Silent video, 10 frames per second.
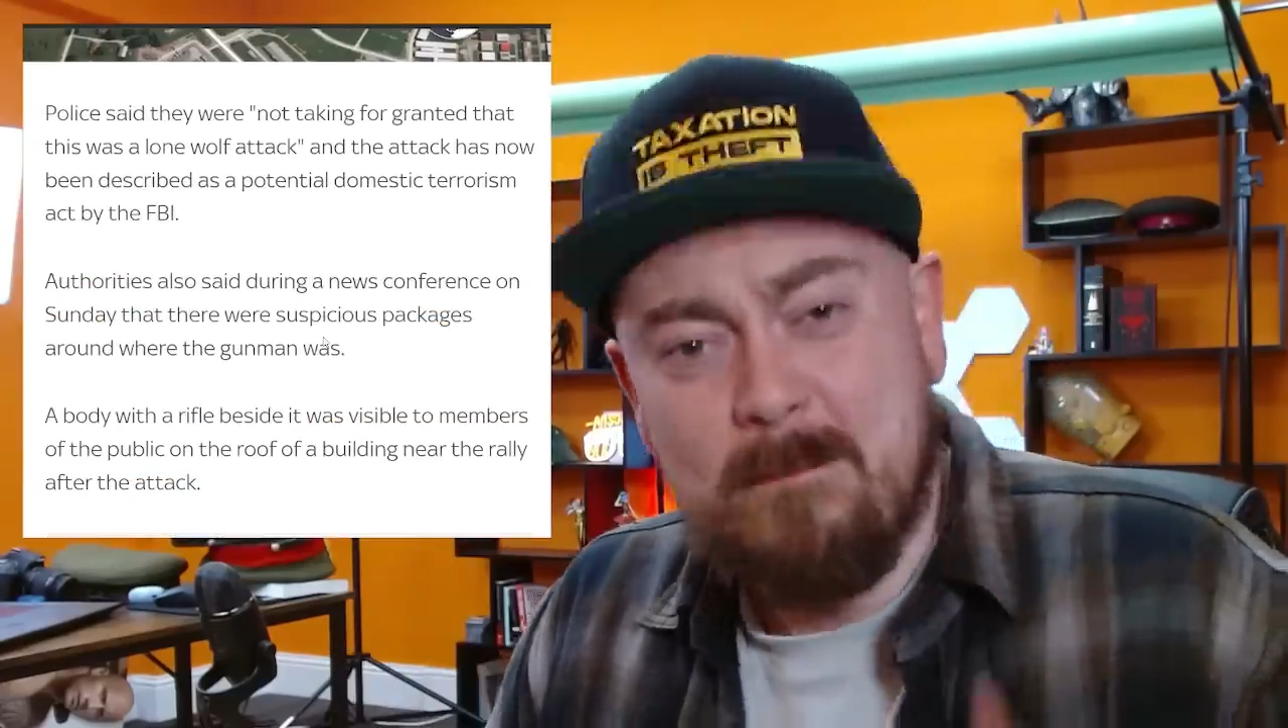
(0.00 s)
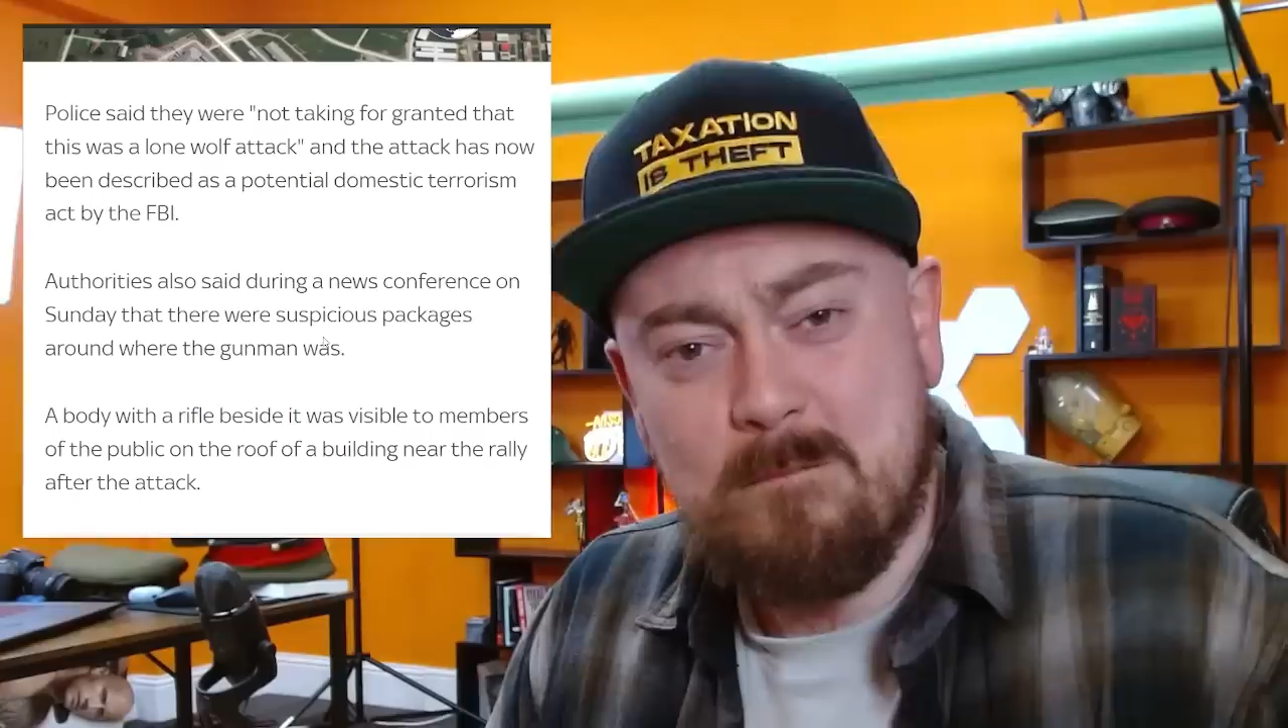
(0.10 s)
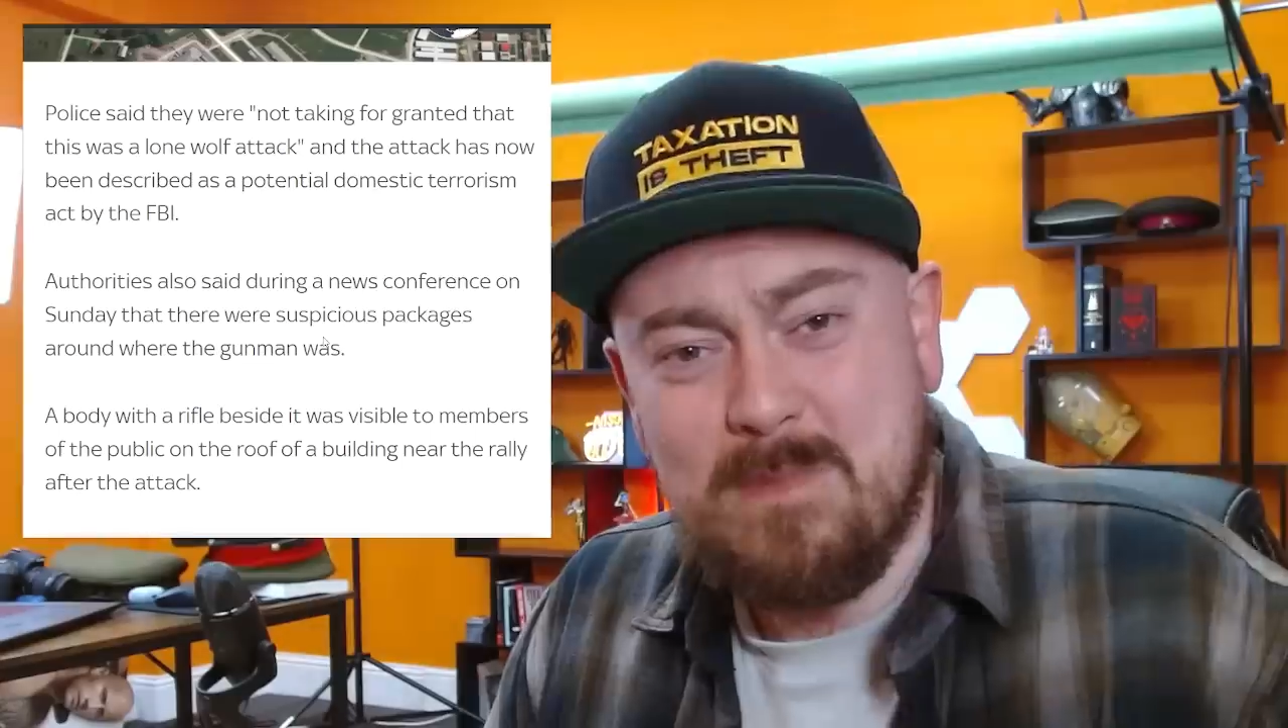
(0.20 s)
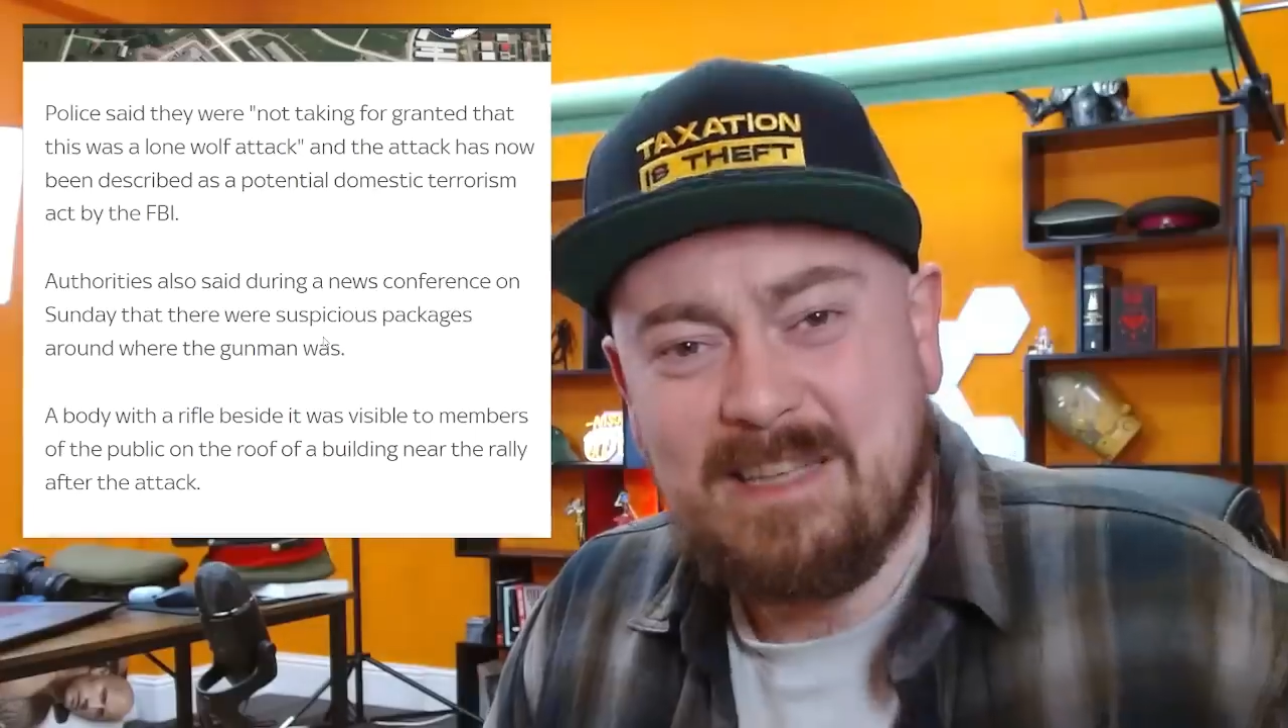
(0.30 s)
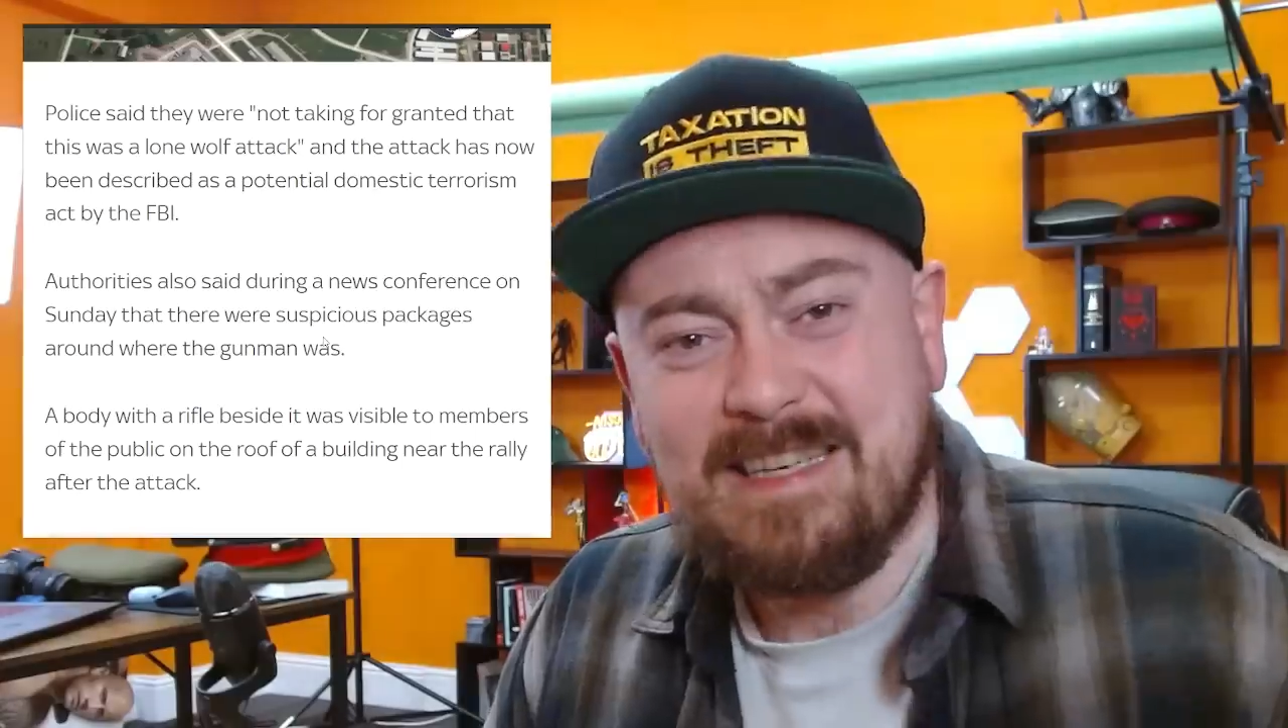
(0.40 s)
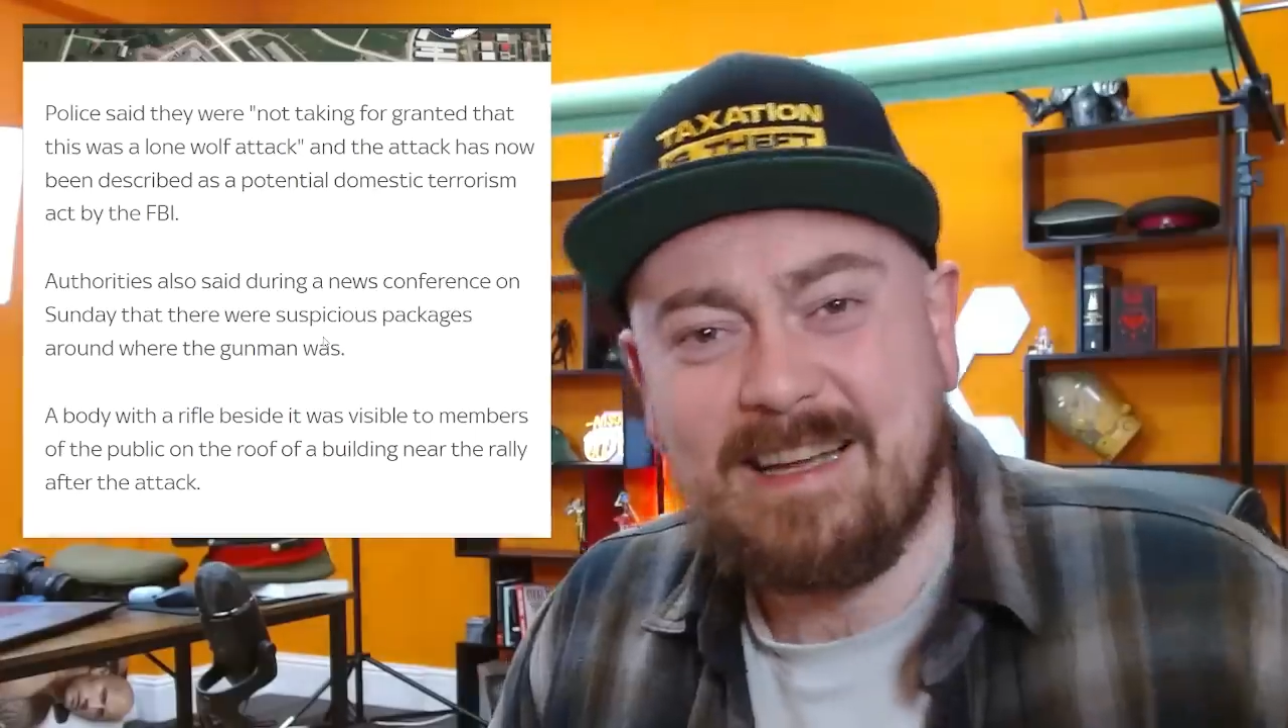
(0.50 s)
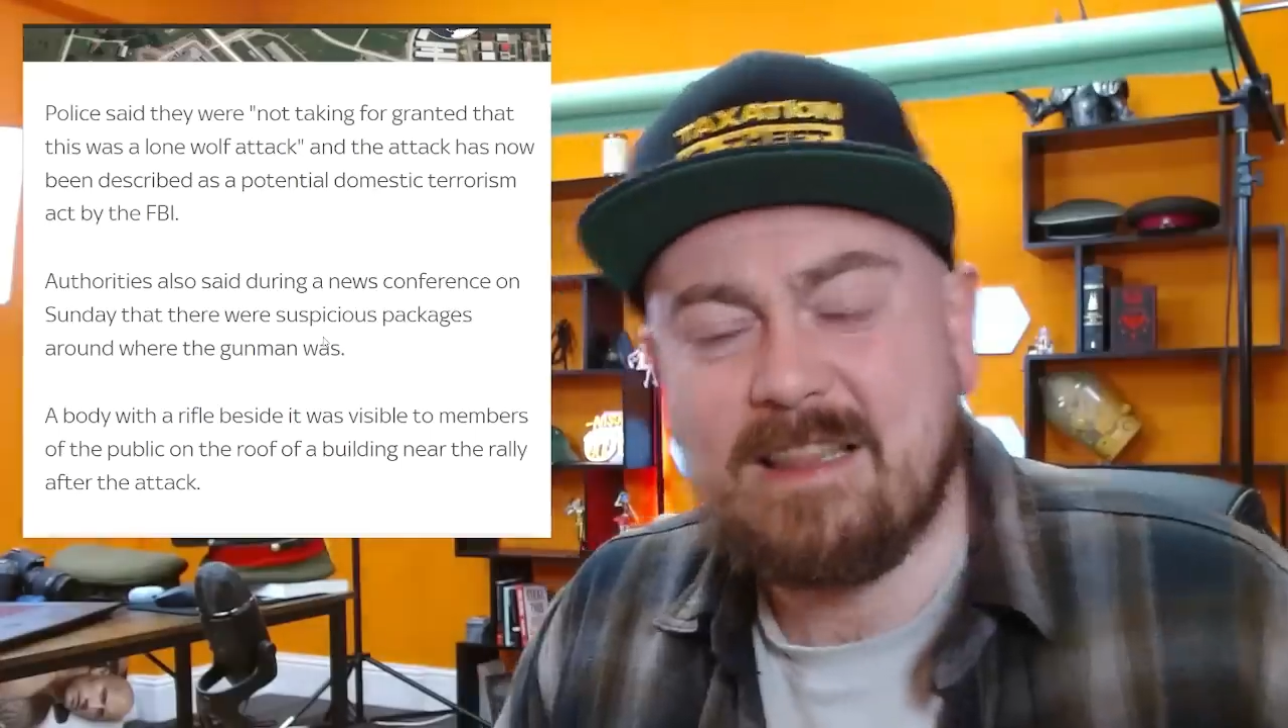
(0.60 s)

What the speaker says: media